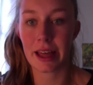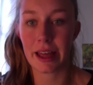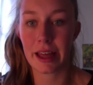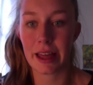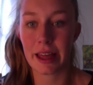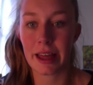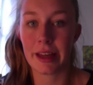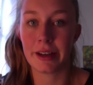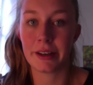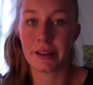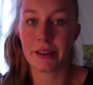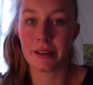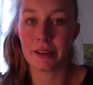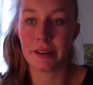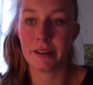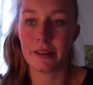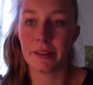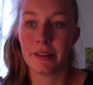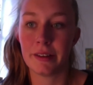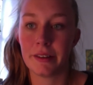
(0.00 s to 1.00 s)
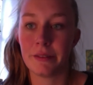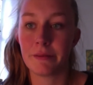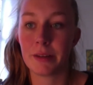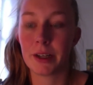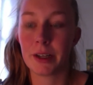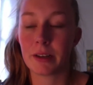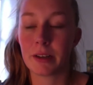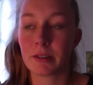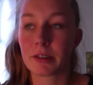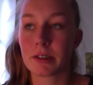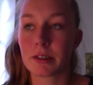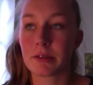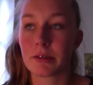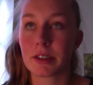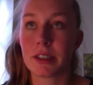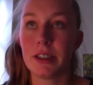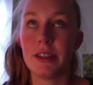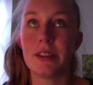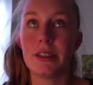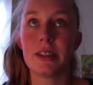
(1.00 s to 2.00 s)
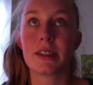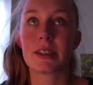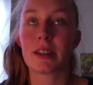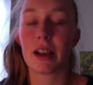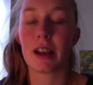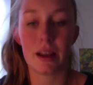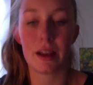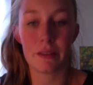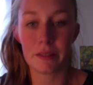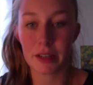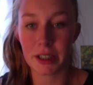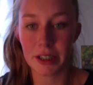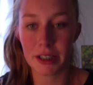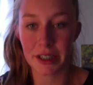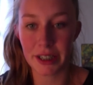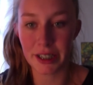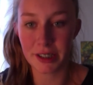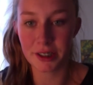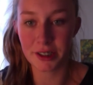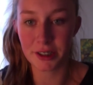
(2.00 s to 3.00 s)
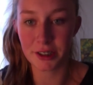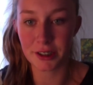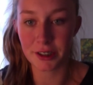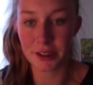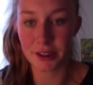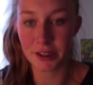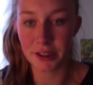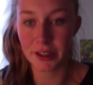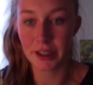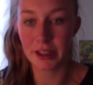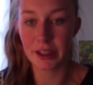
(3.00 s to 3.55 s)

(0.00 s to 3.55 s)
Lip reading: and we also see this lovely nature,